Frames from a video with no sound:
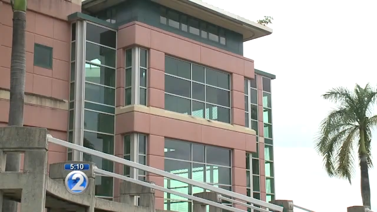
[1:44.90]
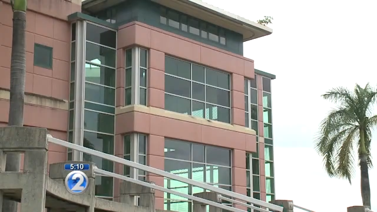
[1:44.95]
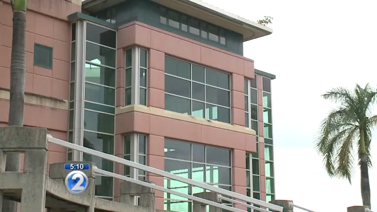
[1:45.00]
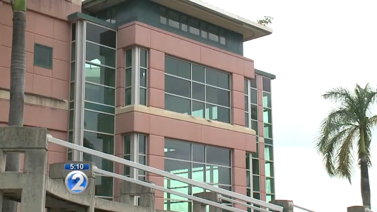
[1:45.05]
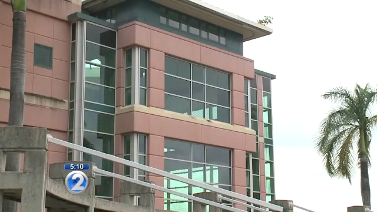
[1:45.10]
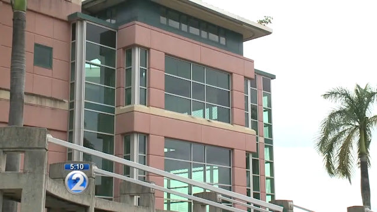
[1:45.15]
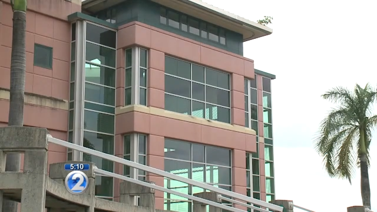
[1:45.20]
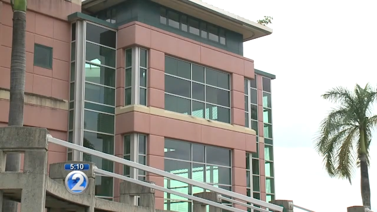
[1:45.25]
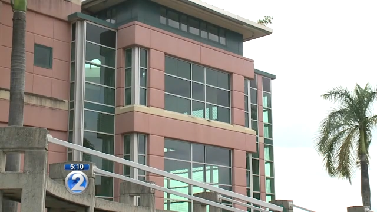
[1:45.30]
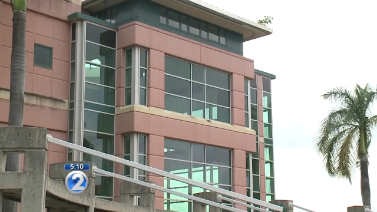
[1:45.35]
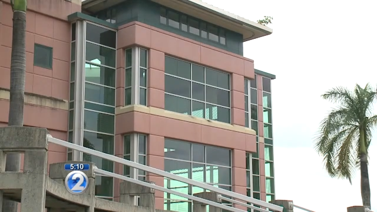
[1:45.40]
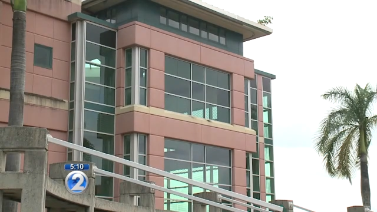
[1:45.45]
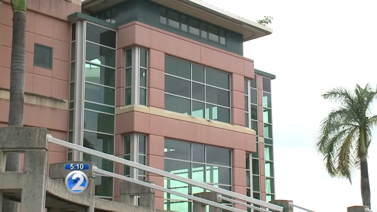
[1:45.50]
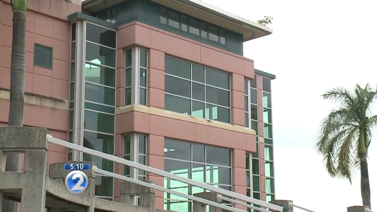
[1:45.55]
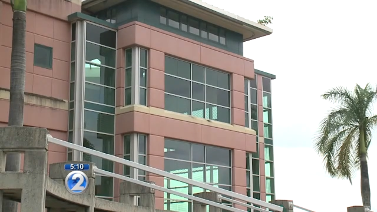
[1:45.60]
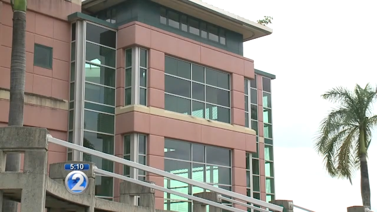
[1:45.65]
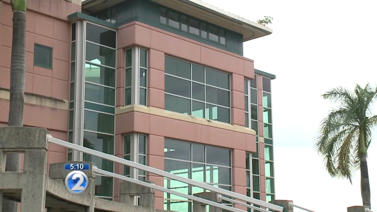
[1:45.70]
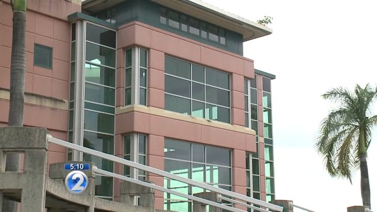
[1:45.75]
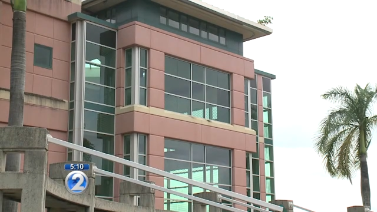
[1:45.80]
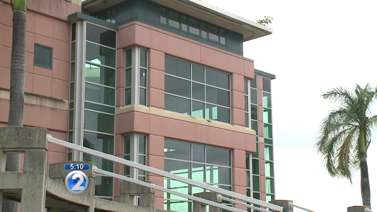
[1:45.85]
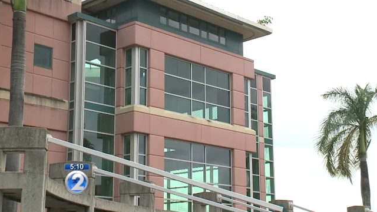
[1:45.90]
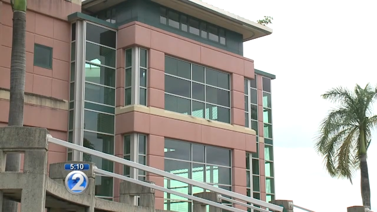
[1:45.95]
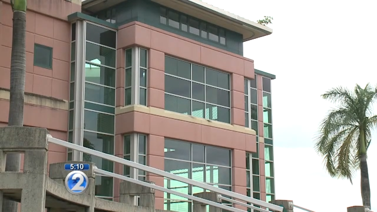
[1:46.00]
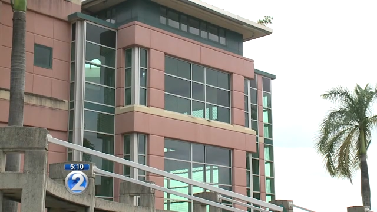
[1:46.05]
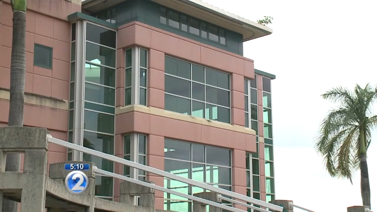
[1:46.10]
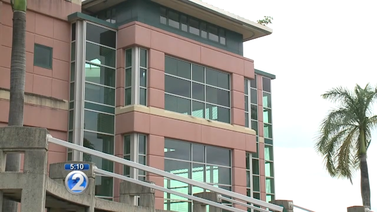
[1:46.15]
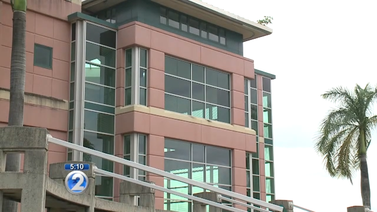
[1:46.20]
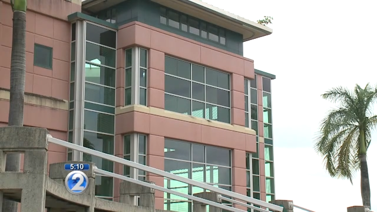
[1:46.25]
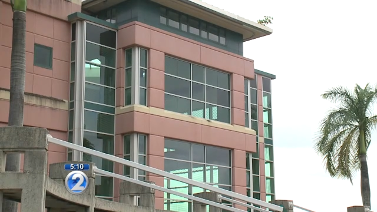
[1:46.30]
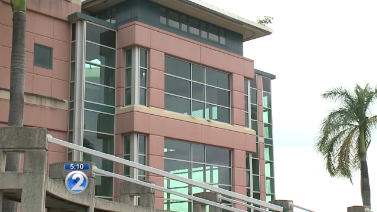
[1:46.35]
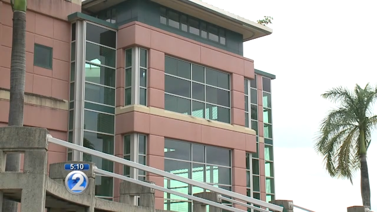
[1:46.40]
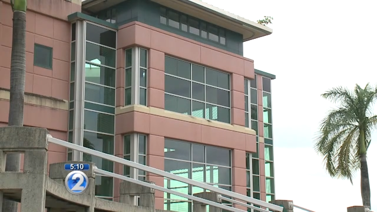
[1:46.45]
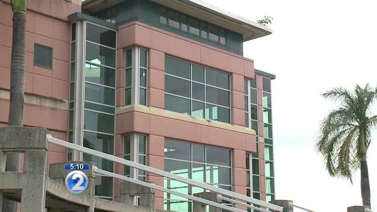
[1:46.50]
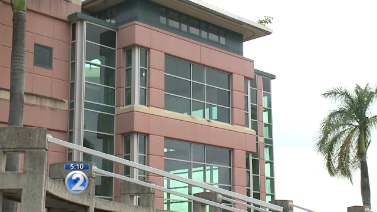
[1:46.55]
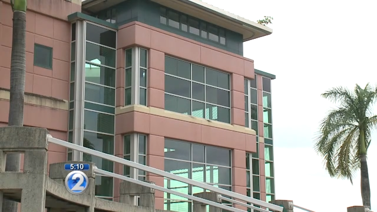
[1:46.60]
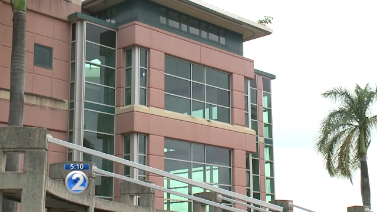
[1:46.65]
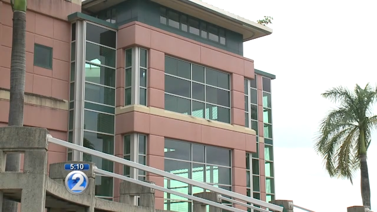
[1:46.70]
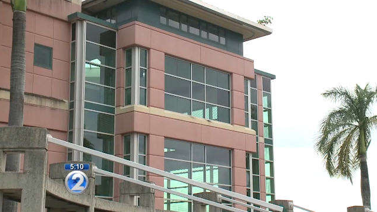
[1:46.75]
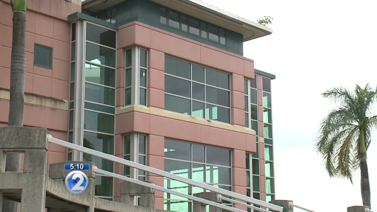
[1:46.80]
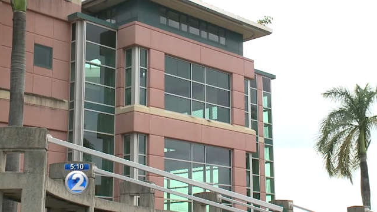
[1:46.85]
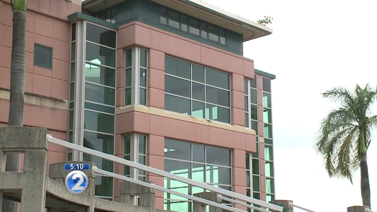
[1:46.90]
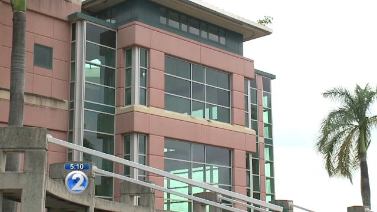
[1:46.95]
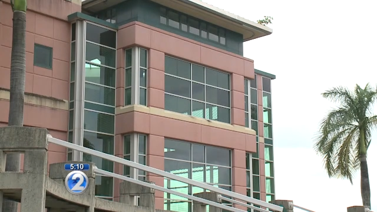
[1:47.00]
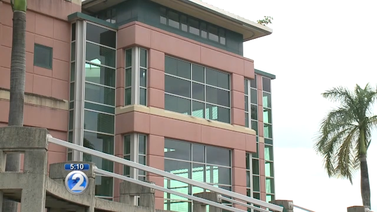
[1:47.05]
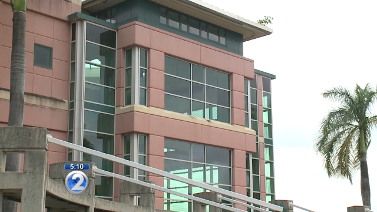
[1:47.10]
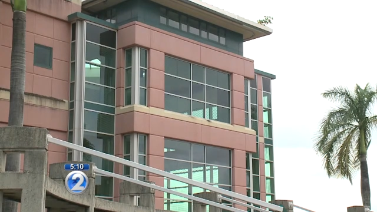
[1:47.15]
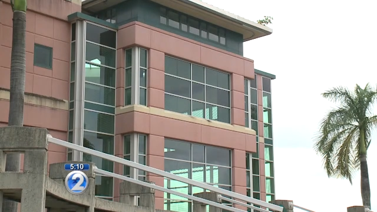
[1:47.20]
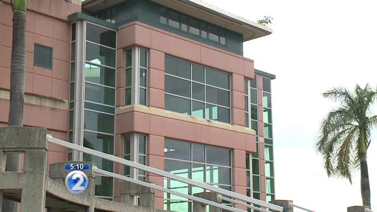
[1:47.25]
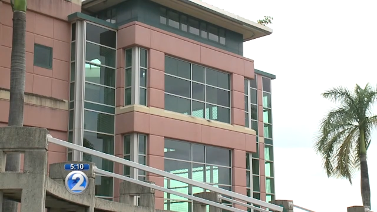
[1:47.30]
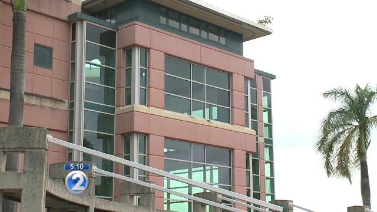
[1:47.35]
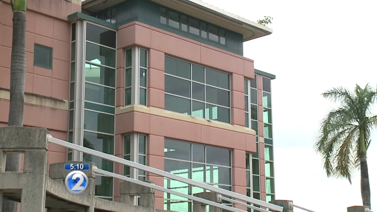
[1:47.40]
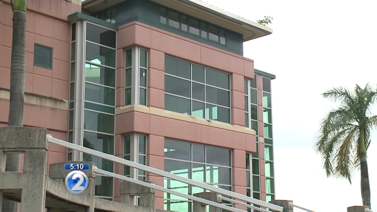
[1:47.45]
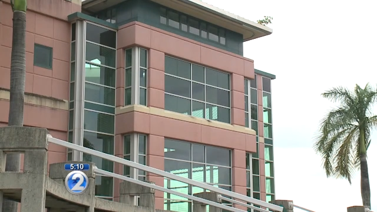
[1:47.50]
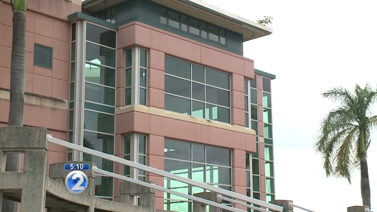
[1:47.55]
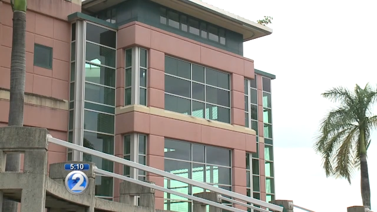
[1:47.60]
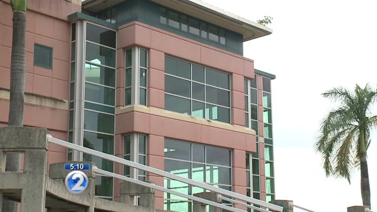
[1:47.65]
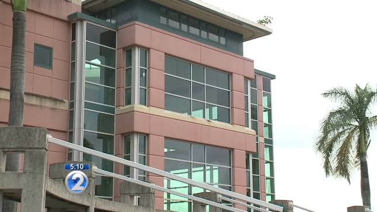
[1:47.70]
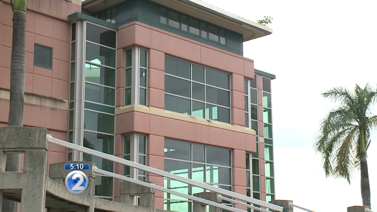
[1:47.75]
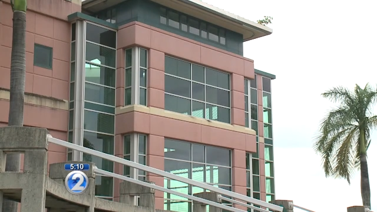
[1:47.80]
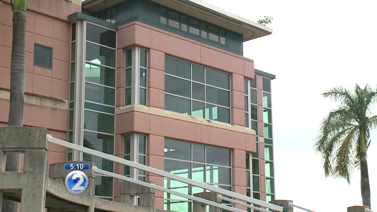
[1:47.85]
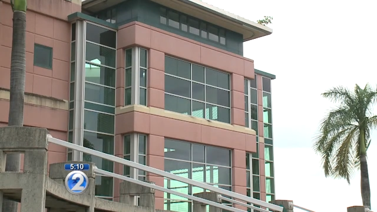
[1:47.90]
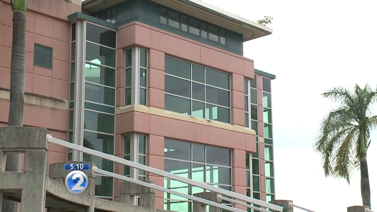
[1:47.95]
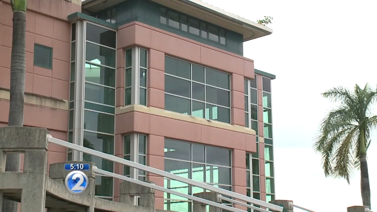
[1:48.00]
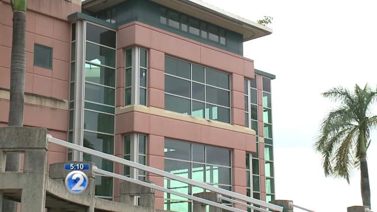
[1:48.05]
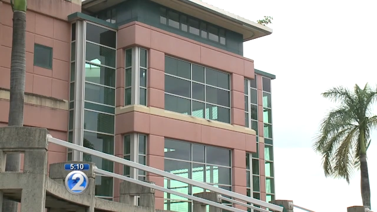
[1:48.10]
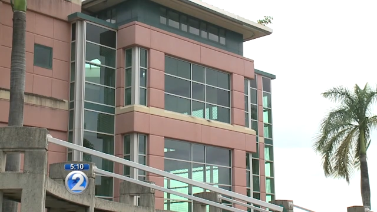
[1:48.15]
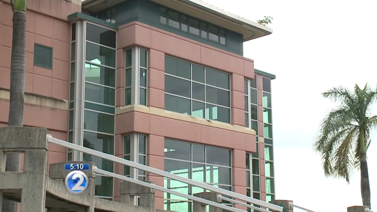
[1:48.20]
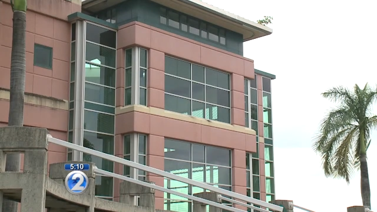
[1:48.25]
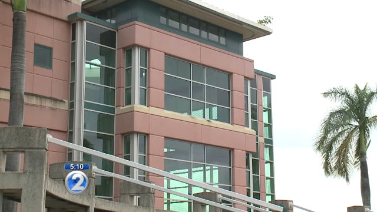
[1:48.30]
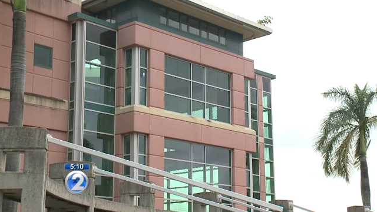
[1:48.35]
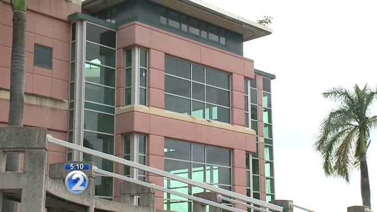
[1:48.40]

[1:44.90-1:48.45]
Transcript: Nobody's mouth can be seen.